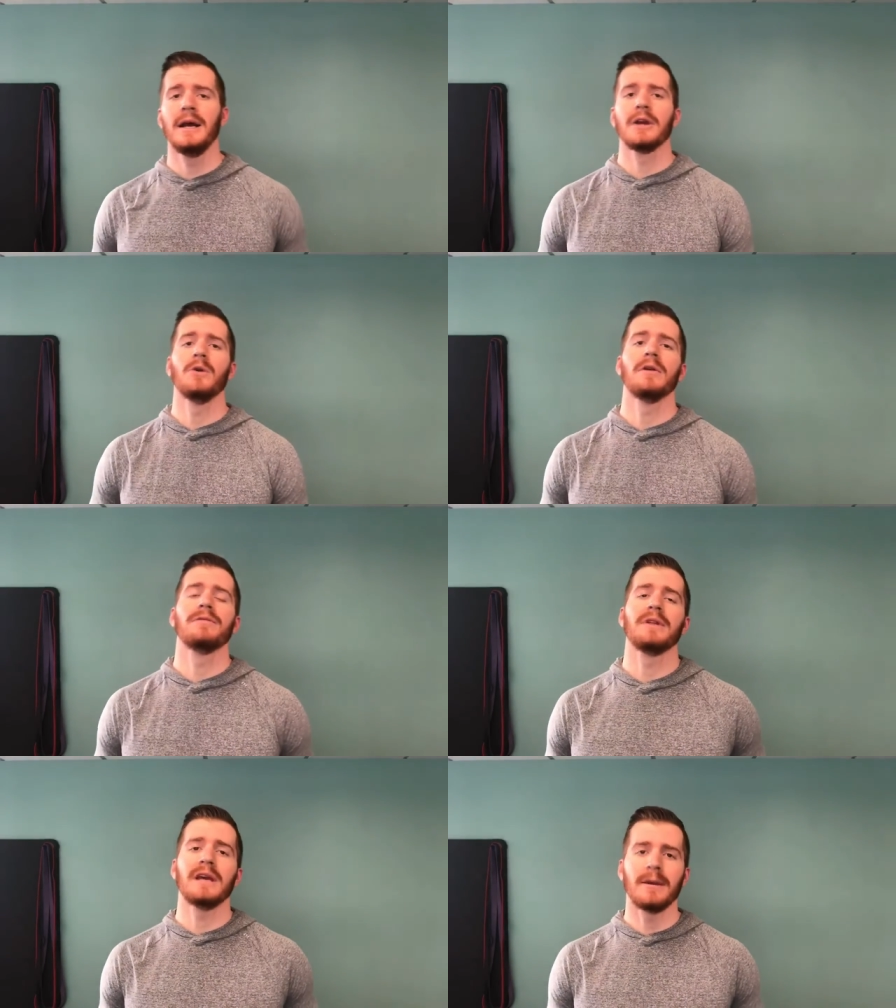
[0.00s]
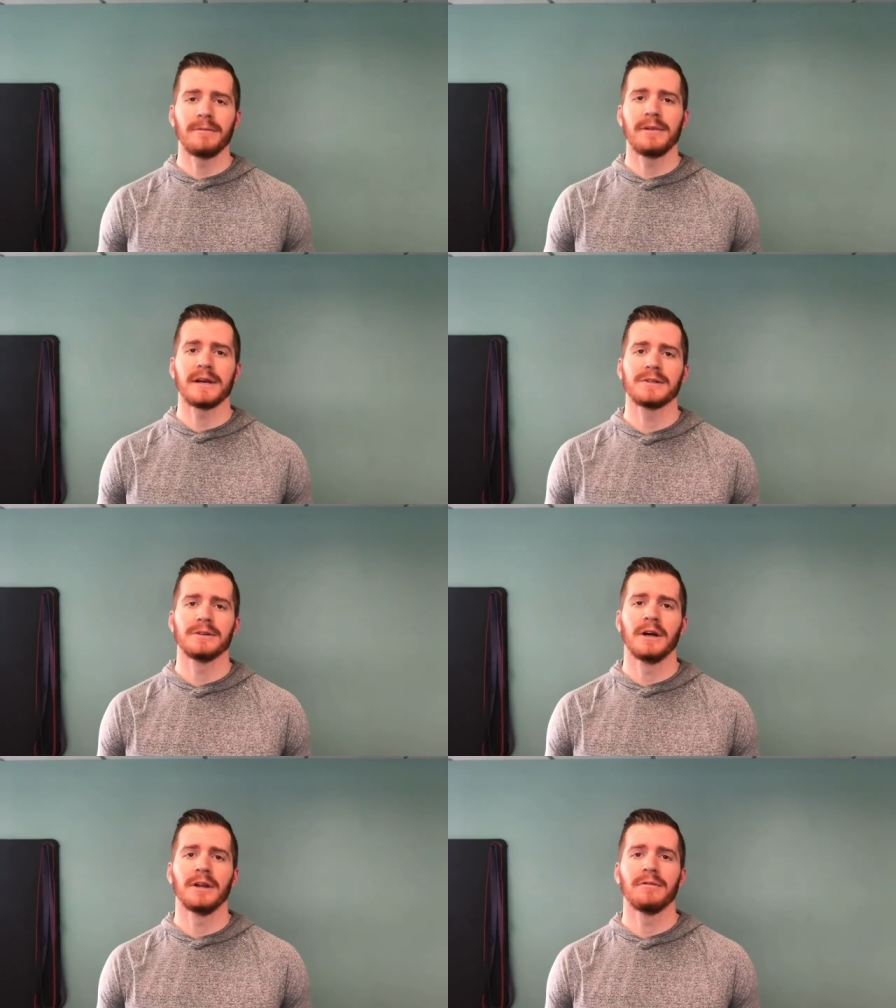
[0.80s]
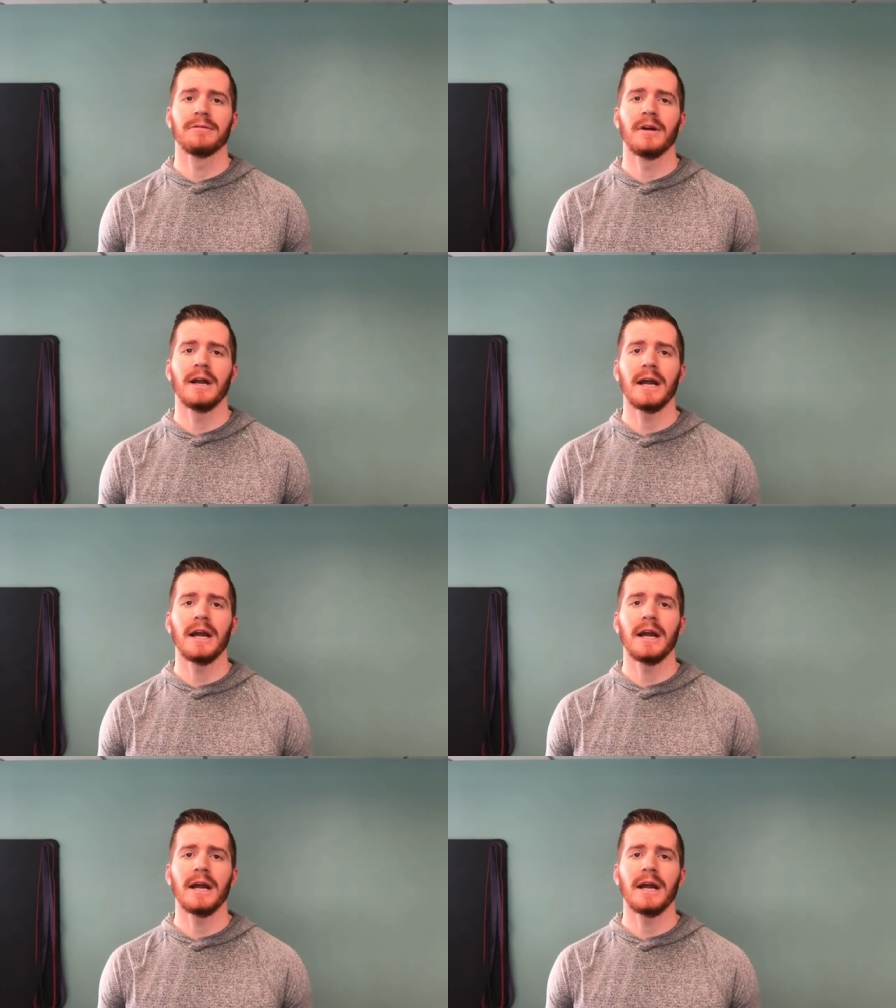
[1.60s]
going for the hip flexor on the front,